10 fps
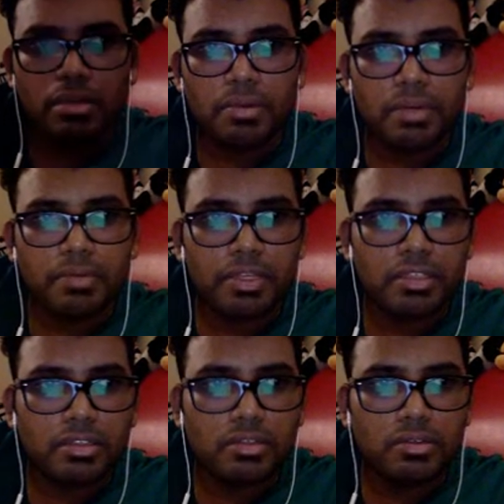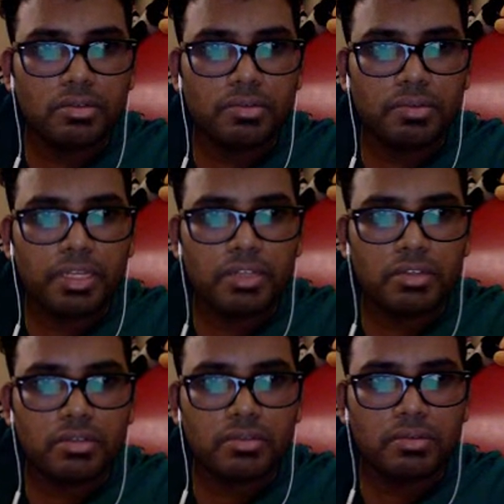what we need to do, we need
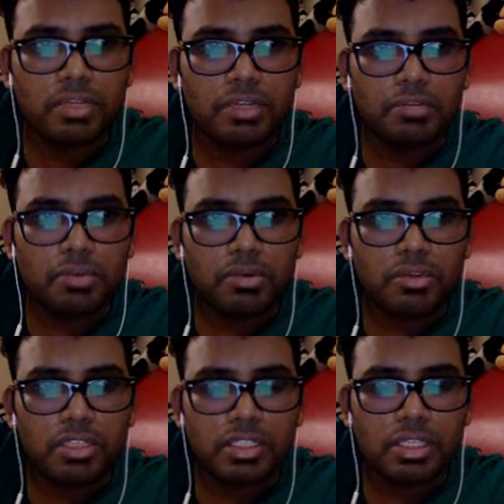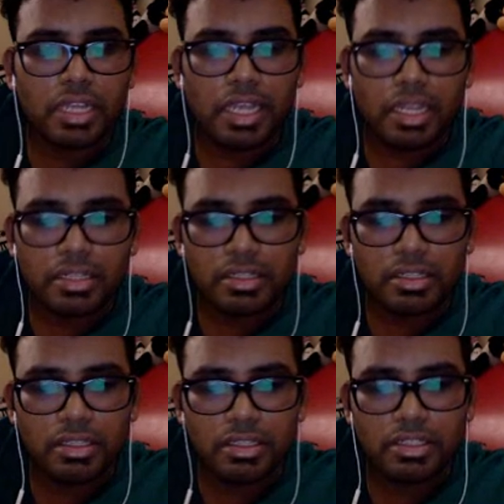to import this class,
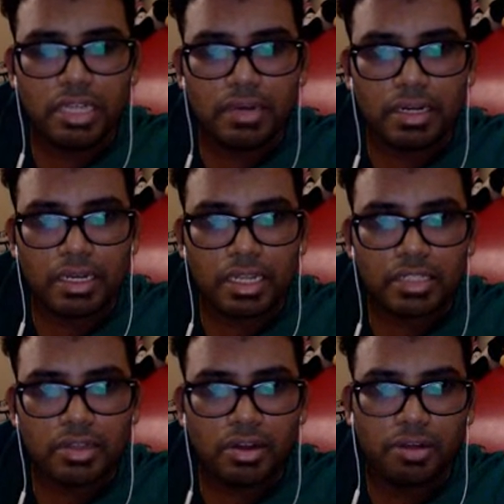this Java class called